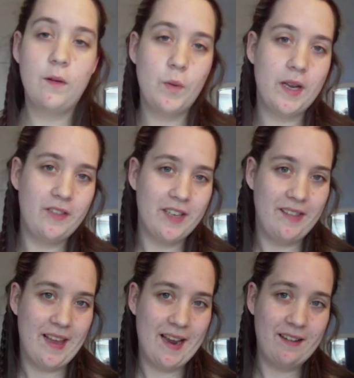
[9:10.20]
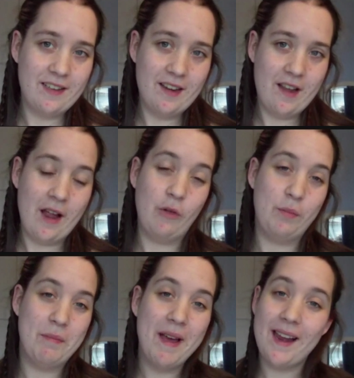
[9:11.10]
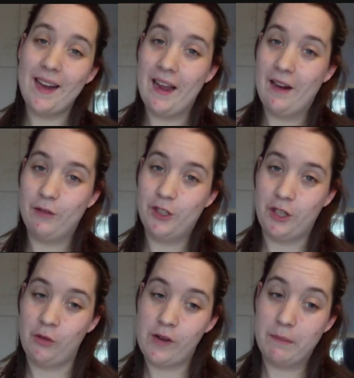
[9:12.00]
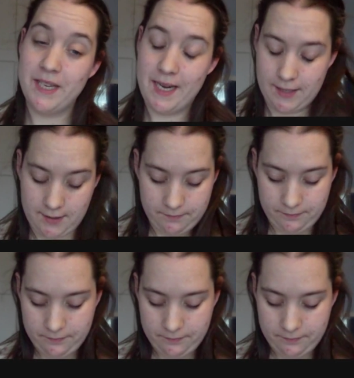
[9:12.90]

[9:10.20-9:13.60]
when I've done that I will be back and I will show you what comes next.